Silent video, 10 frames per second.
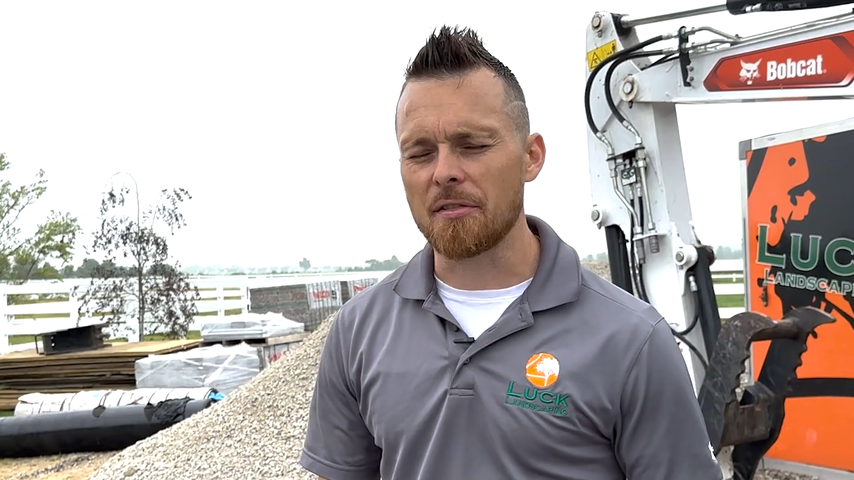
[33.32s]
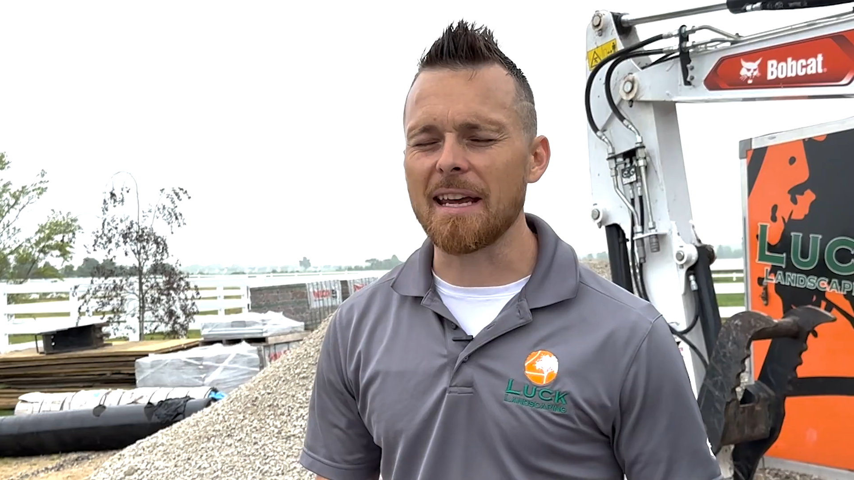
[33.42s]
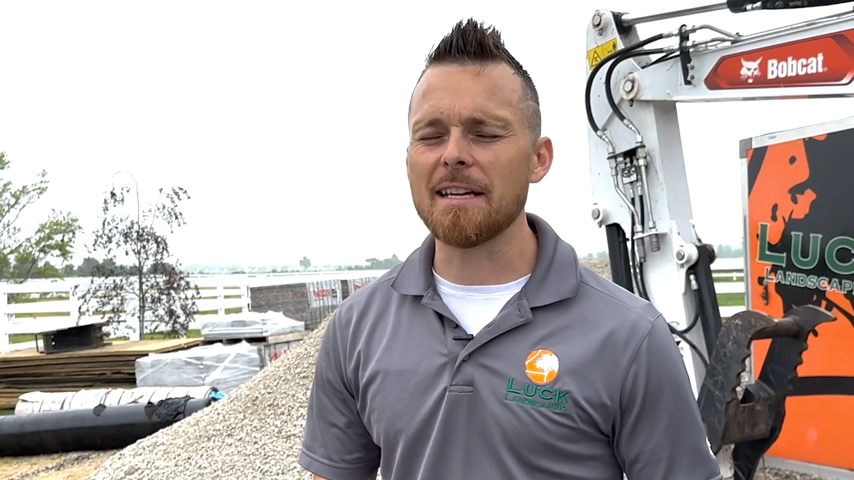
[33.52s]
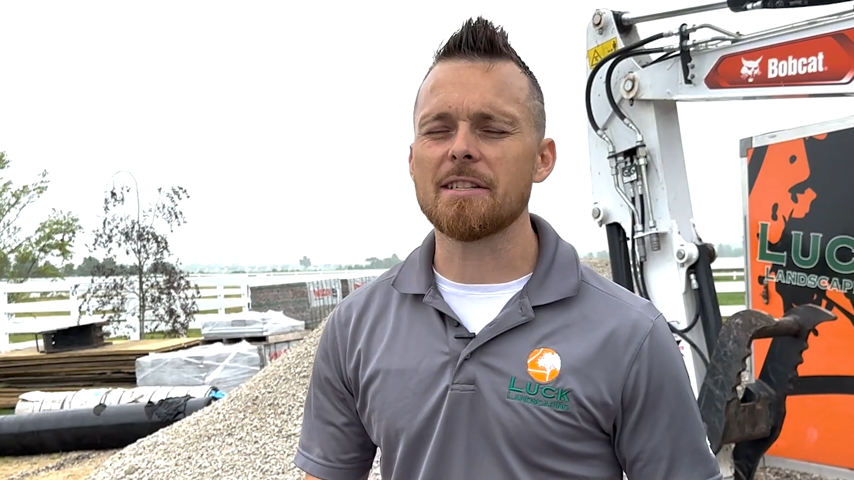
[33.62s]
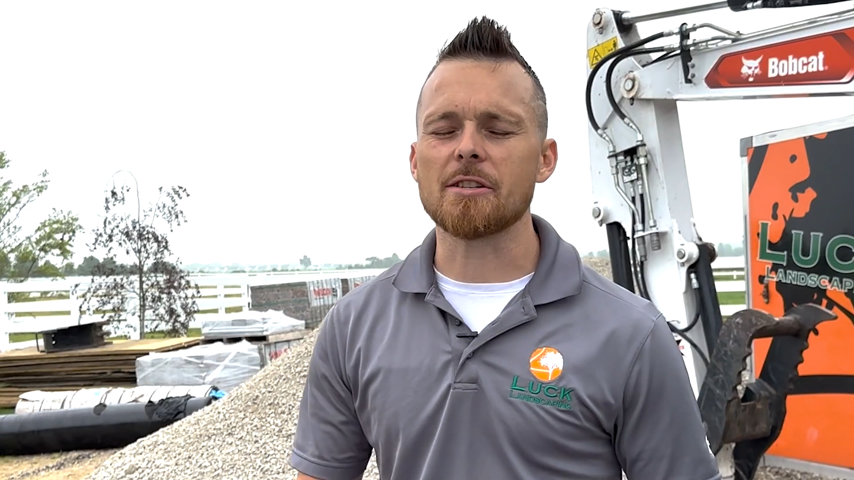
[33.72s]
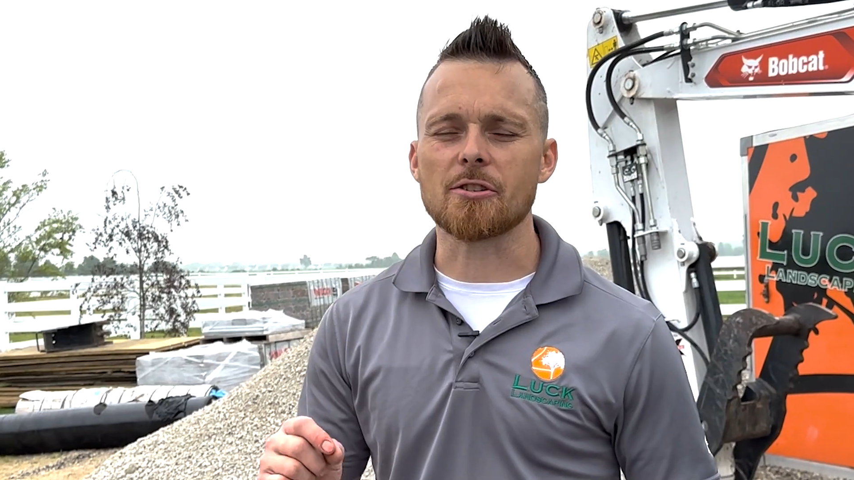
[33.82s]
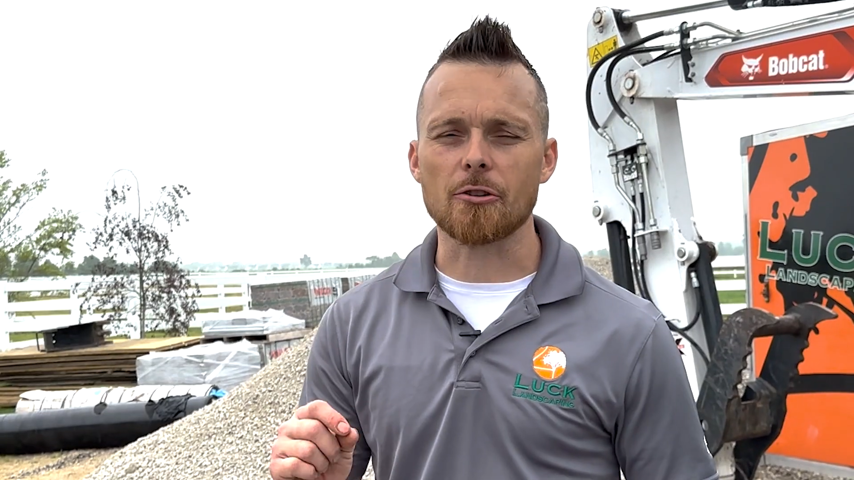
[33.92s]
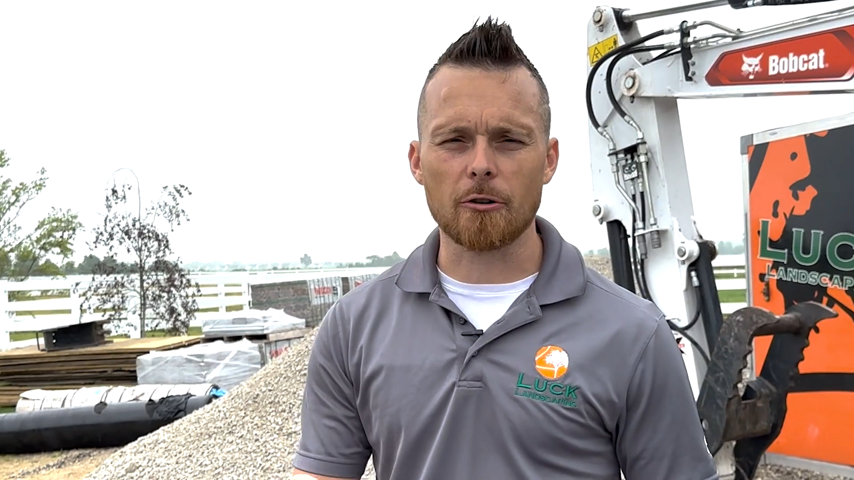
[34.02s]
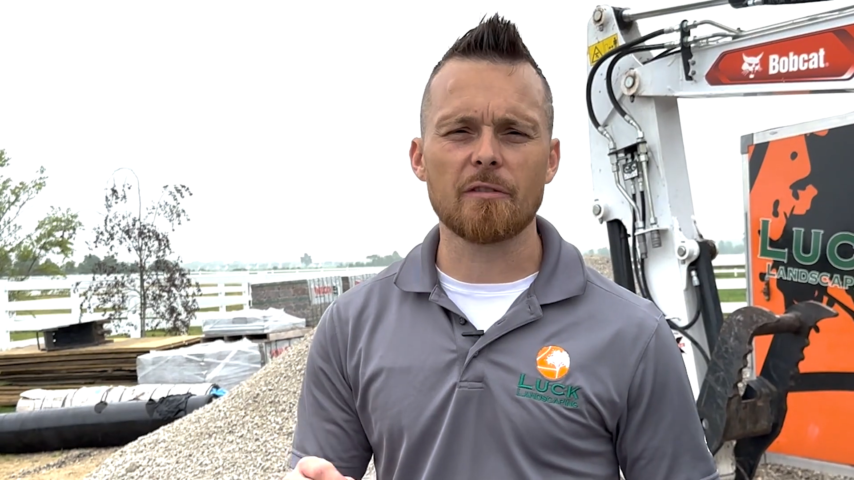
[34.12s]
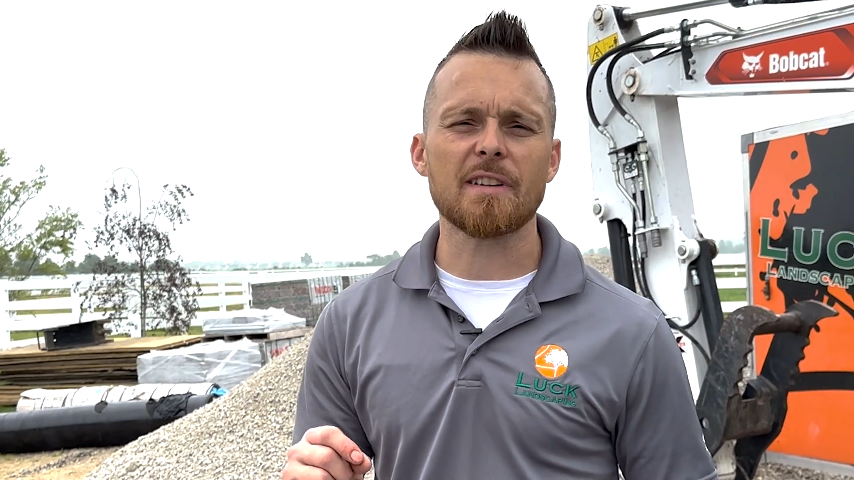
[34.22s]
they
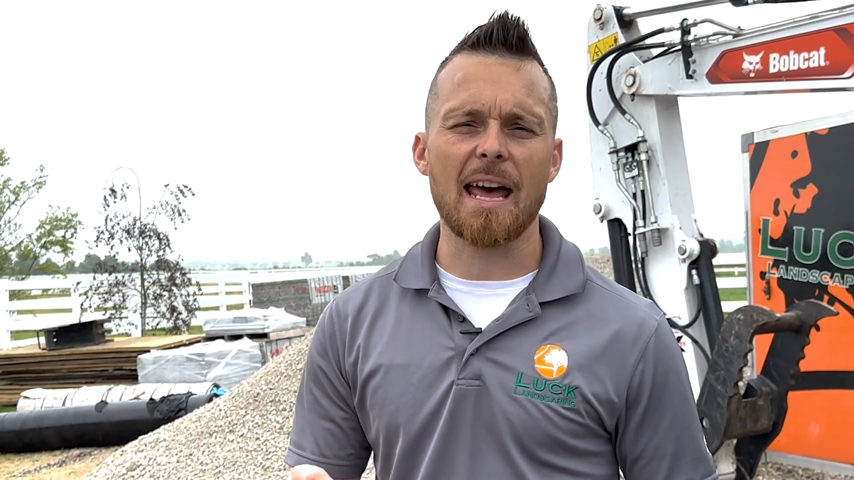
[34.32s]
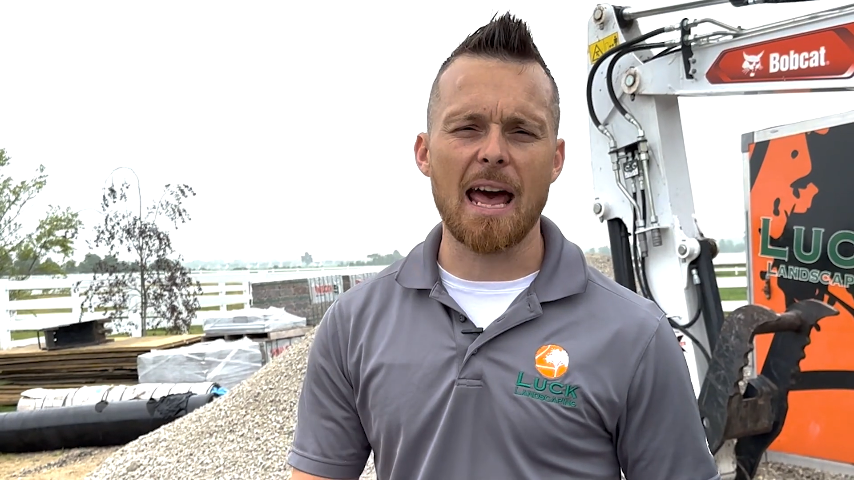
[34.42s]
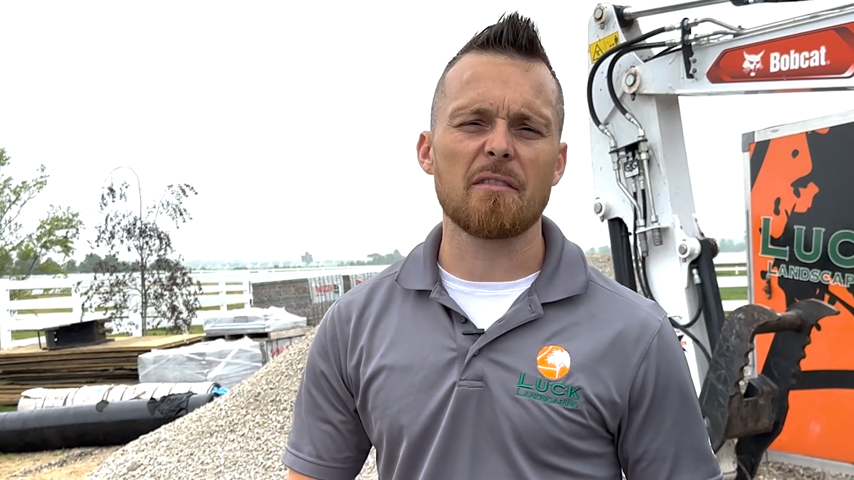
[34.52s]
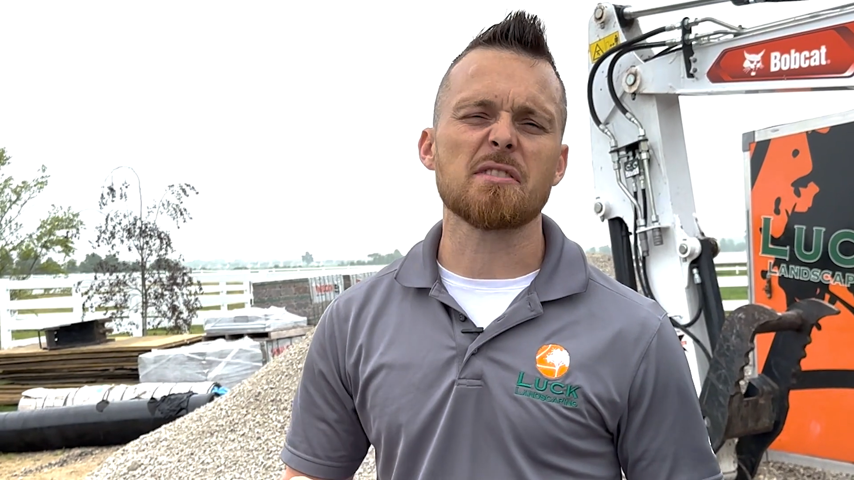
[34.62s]
deserve to have